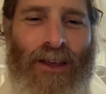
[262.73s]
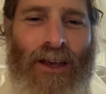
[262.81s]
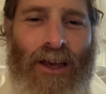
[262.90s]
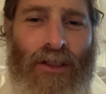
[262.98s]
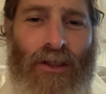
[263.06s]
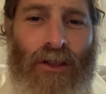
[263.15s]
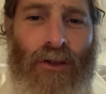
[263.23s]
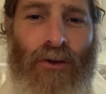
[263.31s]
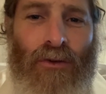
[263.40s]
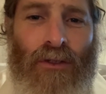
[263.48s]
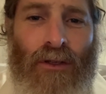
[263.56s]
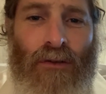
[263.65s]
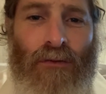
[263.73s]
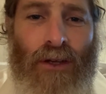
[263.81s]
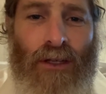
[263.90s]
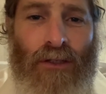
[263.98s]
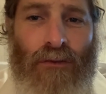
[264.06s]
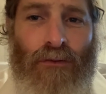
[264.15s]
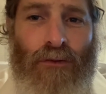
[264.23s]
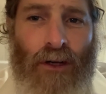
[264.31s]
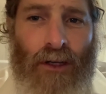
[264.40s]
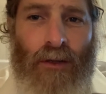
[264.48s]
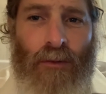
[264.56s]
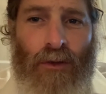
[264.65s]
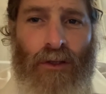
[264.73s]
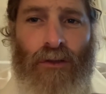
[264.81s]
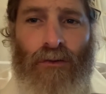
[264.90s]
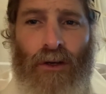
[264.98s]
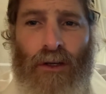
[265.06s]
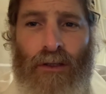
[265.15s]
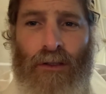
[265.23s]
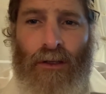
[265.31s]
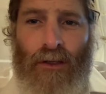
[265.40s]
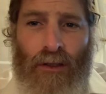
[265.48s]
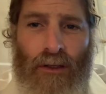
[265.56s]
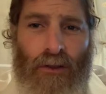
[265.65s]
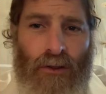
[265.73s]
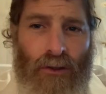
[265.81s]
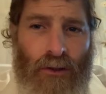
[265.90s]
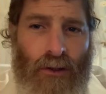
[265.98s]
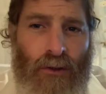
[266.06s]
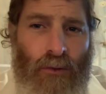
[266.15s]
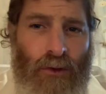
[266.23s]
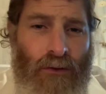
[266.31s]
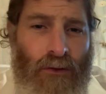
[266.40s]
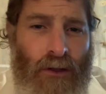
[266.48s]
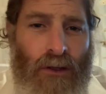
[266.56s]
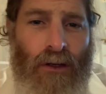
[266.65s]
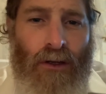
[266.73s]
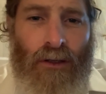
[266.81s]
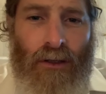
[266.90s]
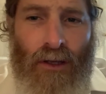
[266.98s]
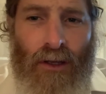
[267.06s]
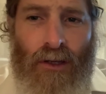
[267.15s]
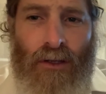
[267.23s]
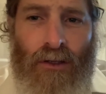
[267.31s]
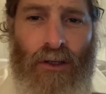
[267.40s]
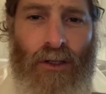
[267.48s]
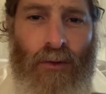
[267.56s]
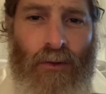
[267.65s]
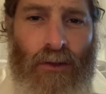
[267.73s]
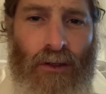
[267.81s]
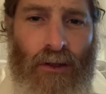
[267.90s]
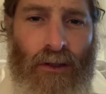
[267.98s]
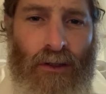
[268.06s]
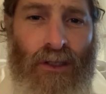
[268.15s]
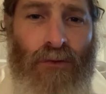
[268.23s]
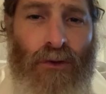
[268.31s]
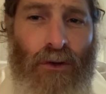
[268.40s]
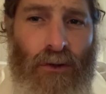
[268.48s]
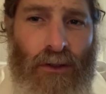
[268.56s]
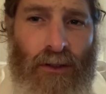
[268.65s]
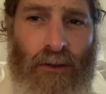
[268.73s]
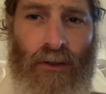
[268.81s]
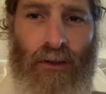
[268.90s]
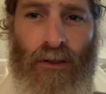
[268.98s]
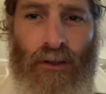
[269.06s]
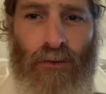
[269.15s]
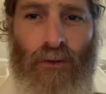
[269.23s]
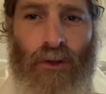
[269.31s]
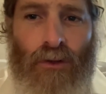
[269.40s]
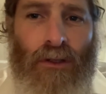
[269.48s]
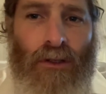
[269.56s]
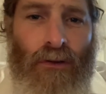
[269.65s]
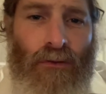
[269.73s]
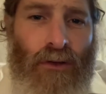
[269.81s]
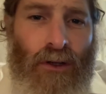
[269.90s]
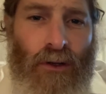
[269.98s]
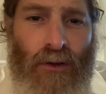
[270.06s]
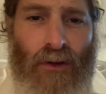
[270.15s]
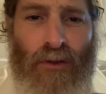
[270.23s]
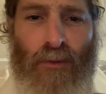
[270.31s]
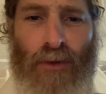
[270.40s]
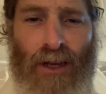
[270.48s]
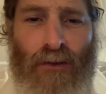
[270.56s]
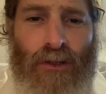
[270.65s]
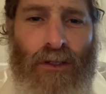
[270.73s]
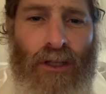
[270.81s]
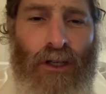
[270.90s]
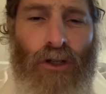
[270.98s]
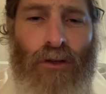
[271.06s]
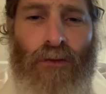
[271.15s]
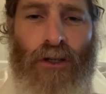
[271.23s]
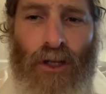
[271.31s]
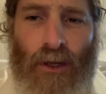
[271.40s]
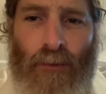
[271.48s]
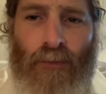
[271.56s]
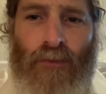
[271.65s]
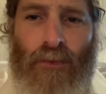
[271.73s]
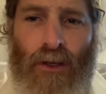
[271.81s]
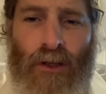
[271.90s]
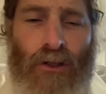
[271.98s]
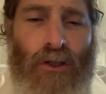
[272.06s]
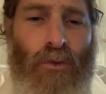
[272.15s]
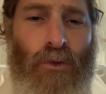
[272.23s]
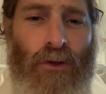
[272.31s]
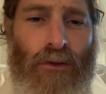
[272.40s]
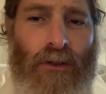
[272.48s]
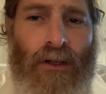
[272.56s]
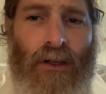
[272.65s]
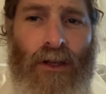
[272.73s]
And then those that fast Friday, because Friday is Keneged Yesod, one of the six spheres, the spheres of the manifestation of Hashem in this world.